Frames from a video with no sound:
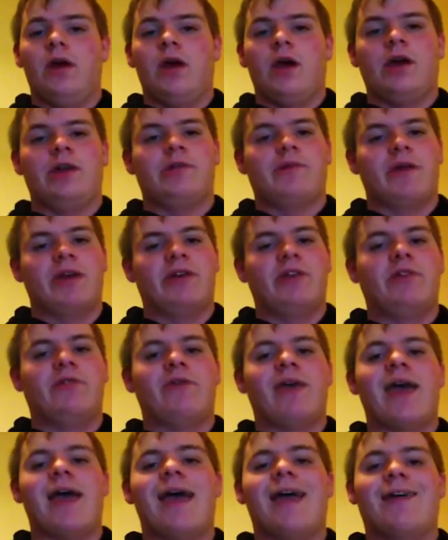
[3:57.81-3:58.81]
and the ratio
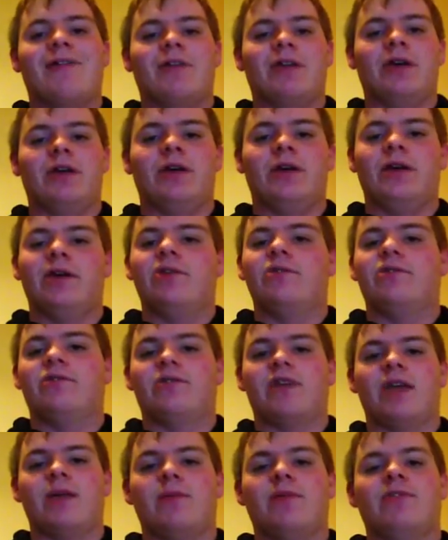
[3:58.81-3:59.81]
of area is the
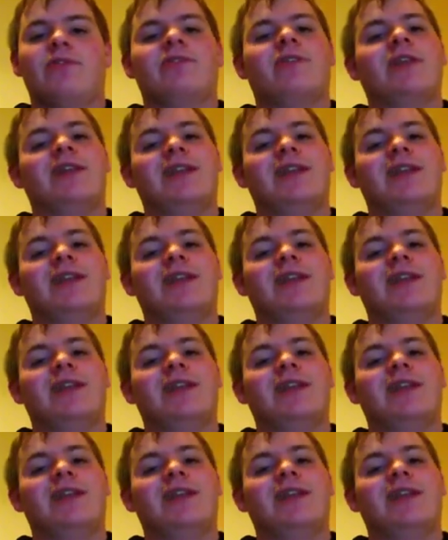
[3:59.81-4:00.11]
same as the